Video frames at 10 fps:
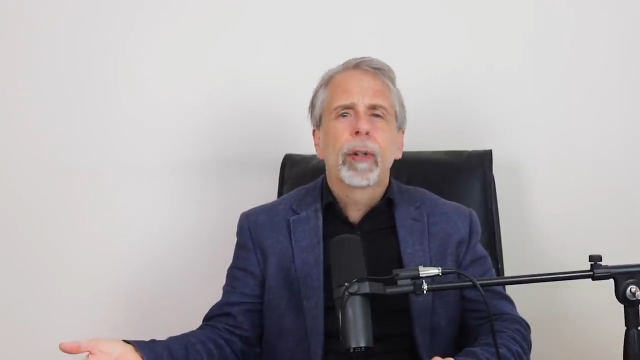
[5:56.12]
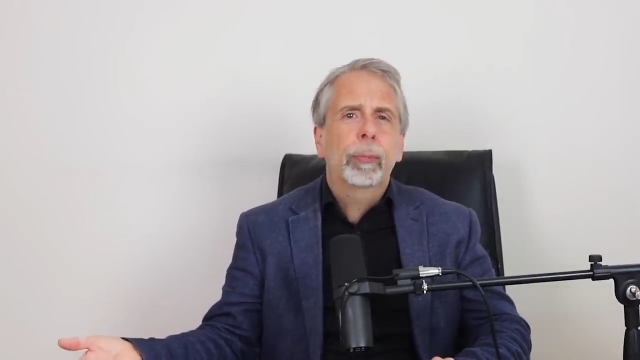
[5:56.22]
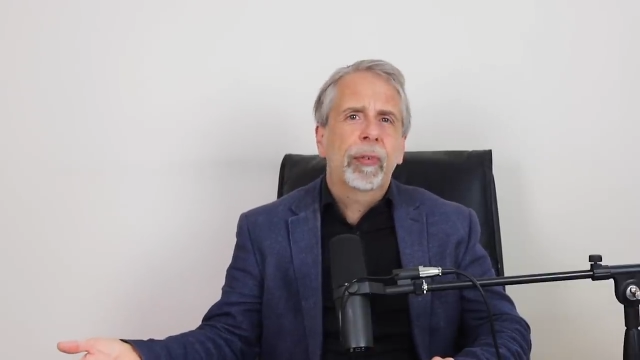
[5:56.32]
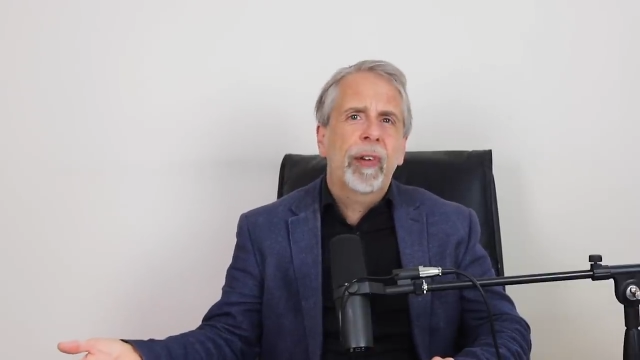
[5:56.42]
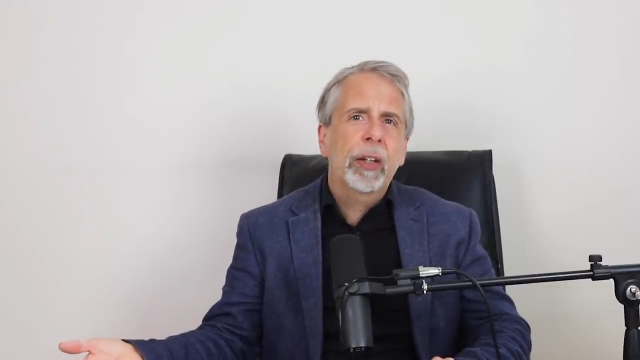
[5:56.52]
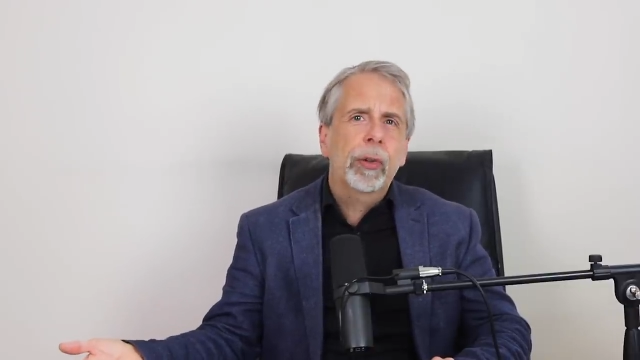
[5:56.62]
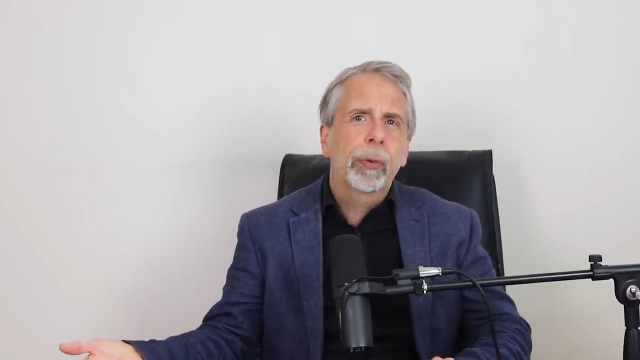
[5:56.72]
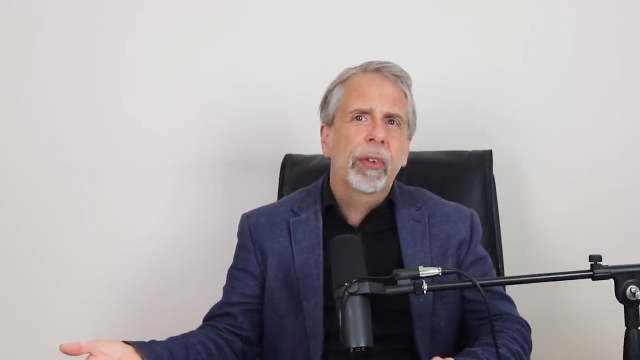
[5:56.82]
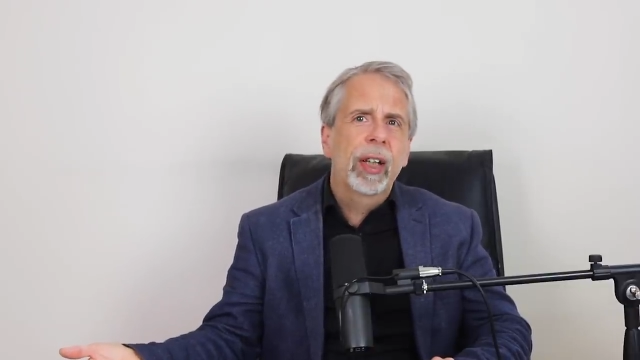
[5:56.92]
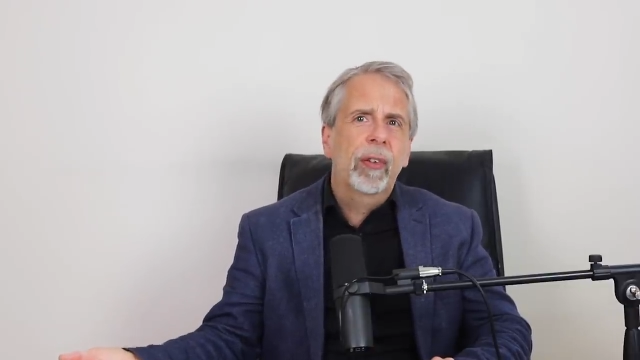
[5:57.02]
that
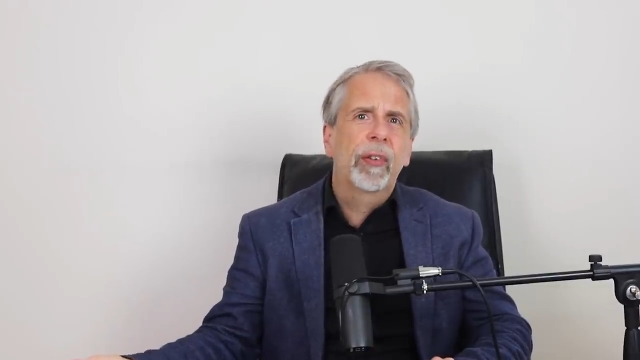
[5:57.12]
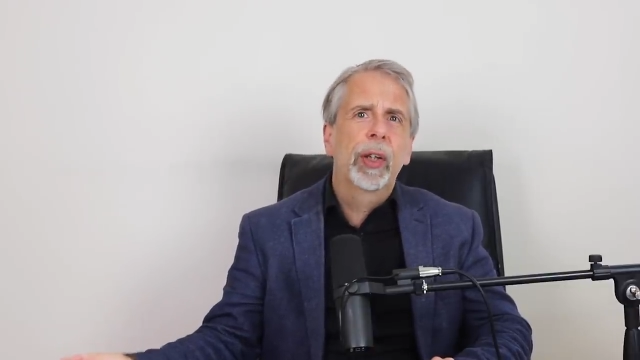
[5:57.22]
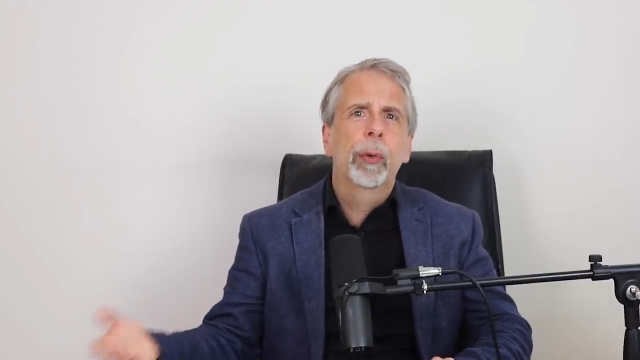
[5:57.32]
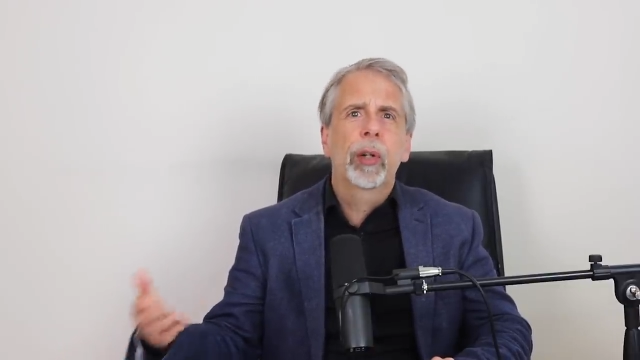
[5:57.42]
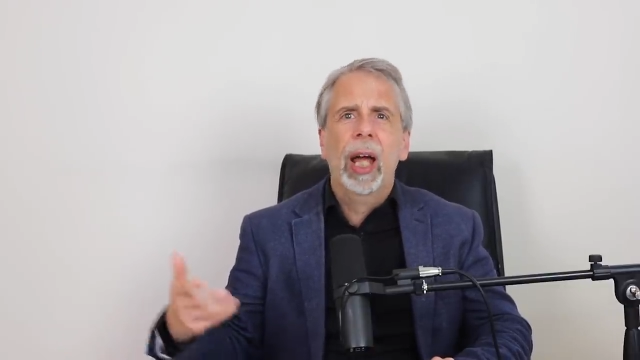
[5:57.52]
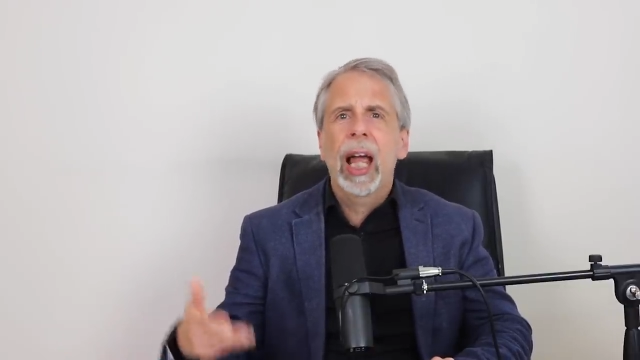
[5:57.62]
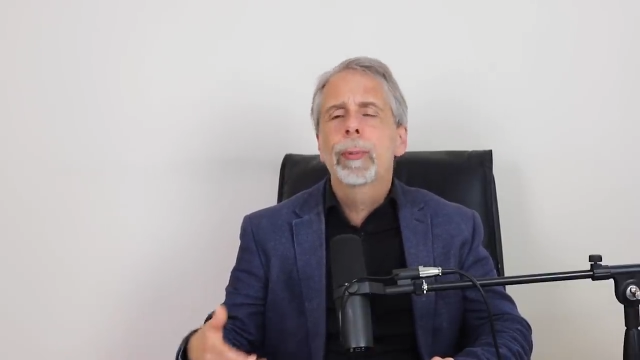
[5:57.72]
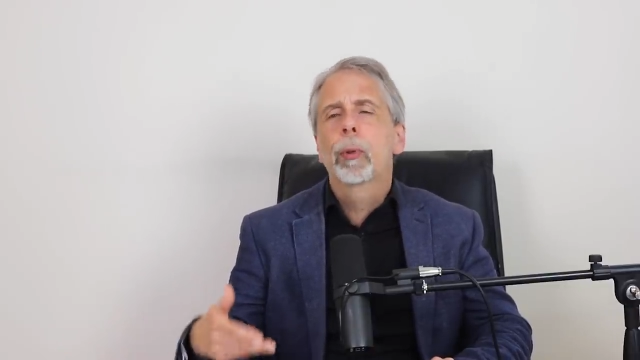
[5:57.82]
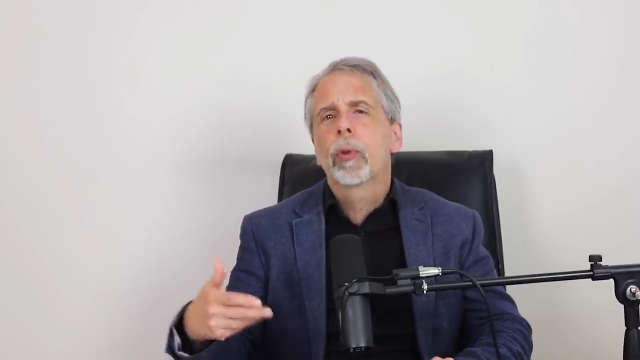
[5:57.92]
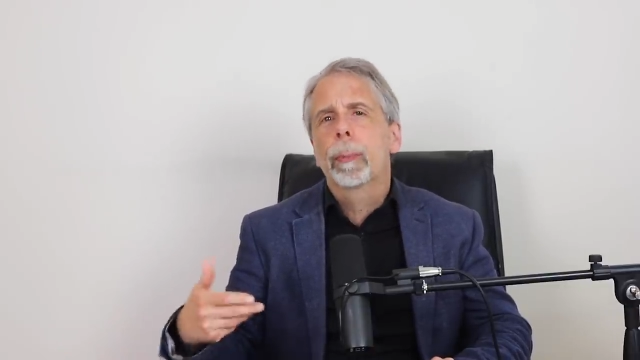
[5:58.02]
professionals in this field are
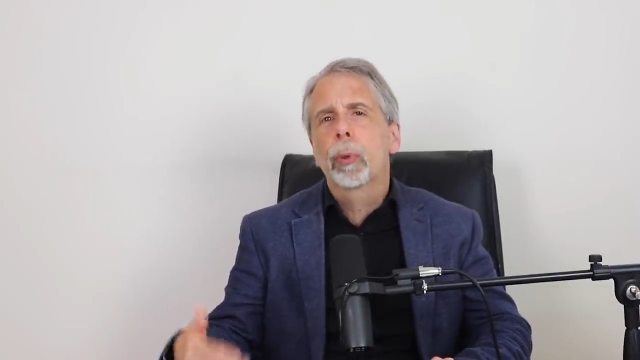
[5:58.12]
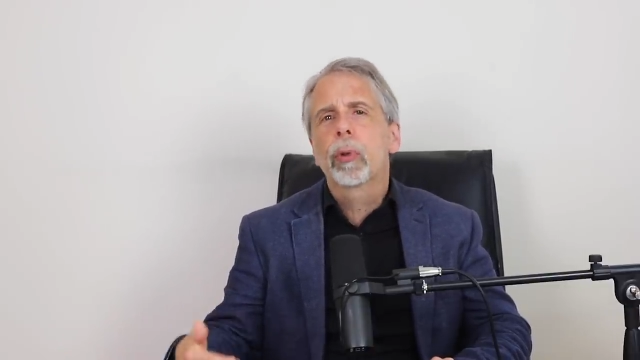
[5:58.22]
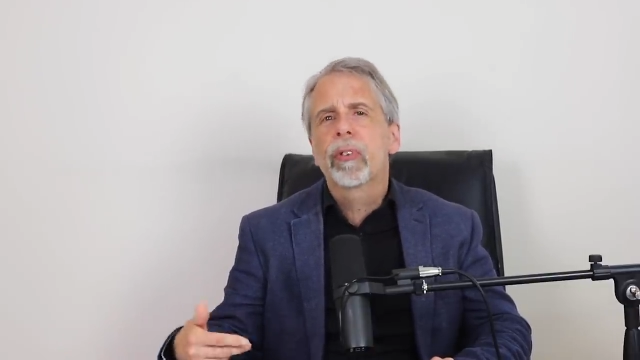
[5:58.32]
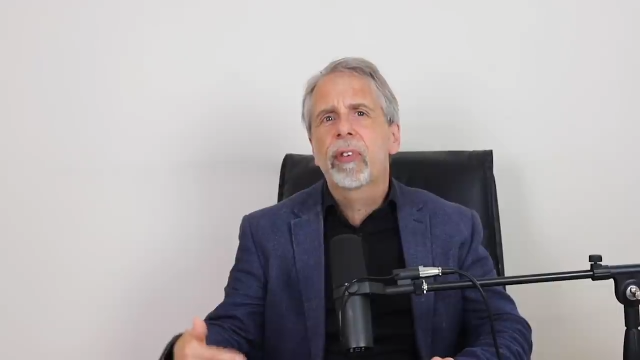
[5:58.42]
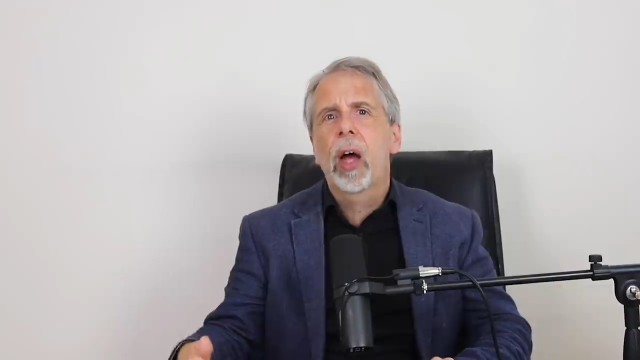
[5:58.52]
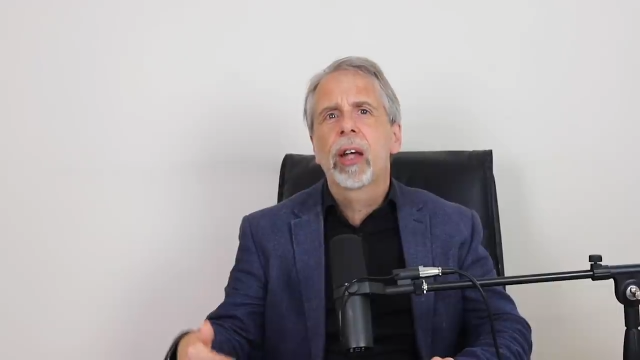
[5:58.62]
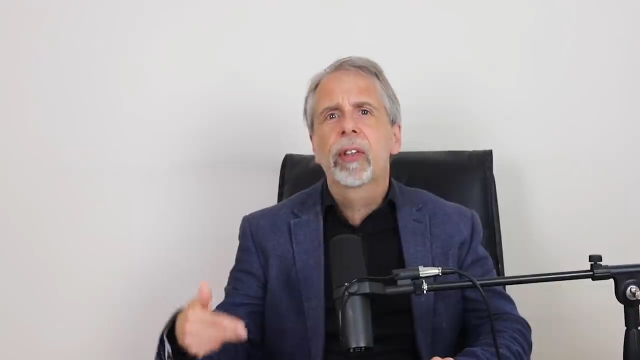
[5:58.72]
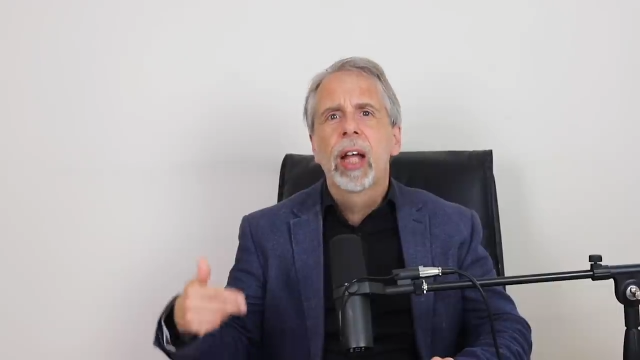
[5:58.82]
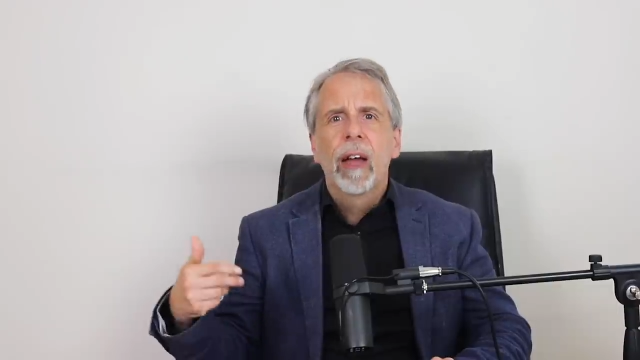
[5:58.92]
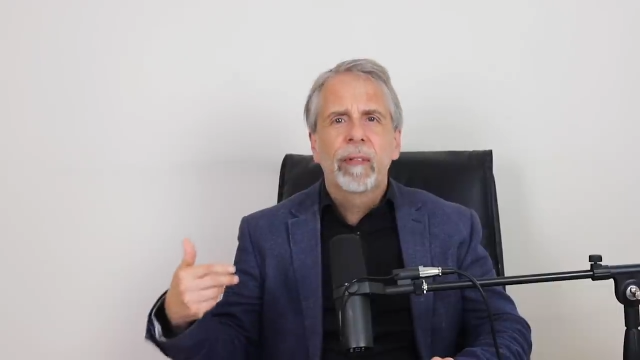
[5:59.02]
able to put aside